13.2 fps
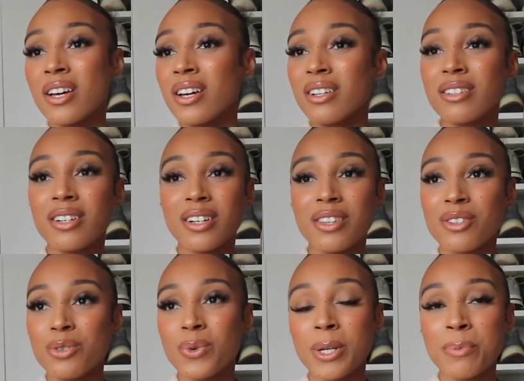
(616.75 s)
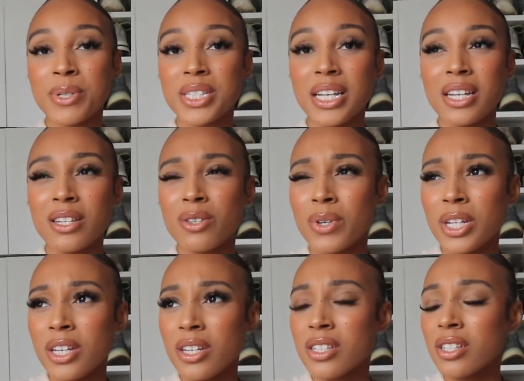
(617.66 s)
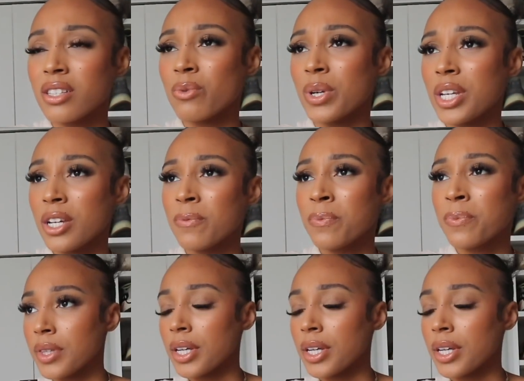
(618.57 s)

The other 20%, 20 is it 20?